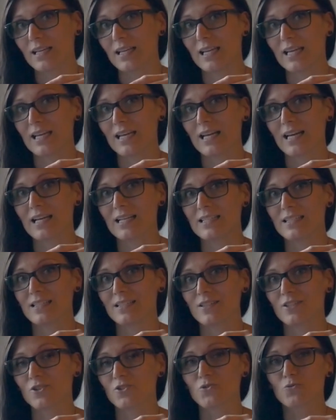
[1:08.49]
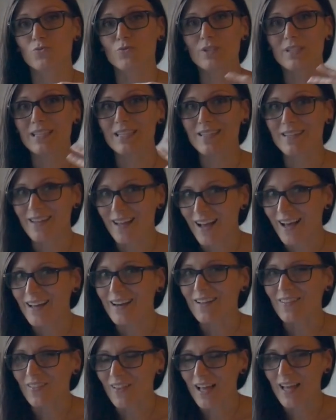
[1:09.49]
and there's really
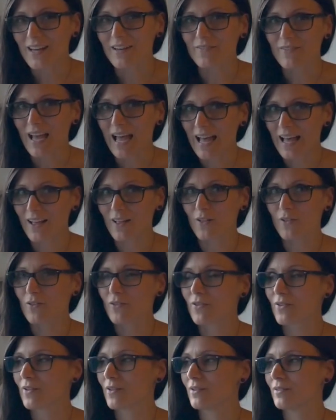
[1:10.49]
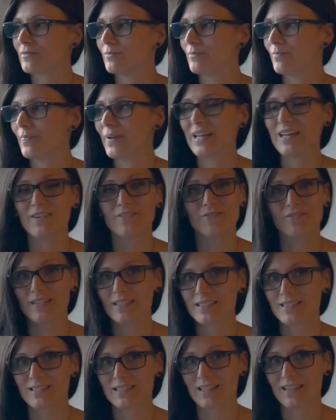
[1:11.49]
not a lot of health
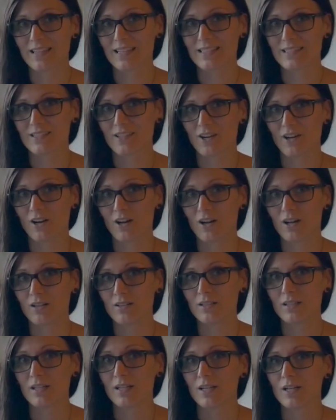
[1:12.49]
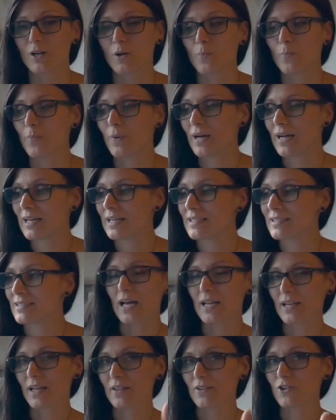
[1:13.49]
benefits to this at all,
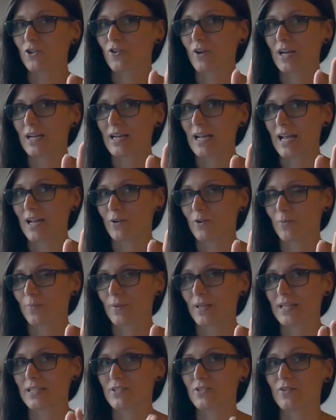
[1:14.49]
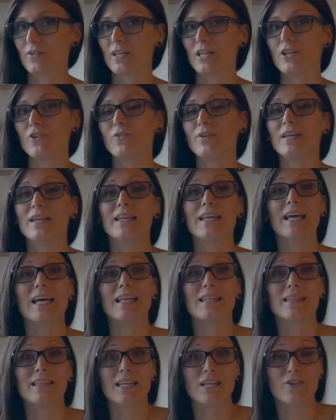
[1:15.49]
but another great egg replacer that you can
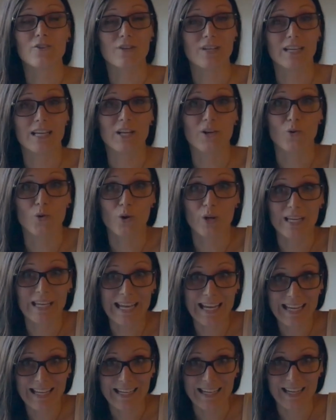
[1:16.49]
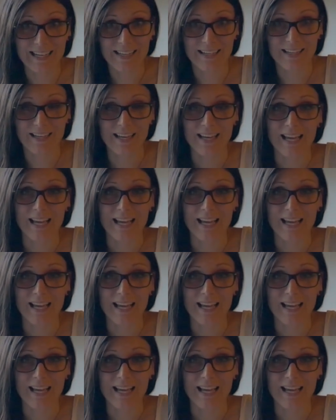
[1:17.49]
get organic,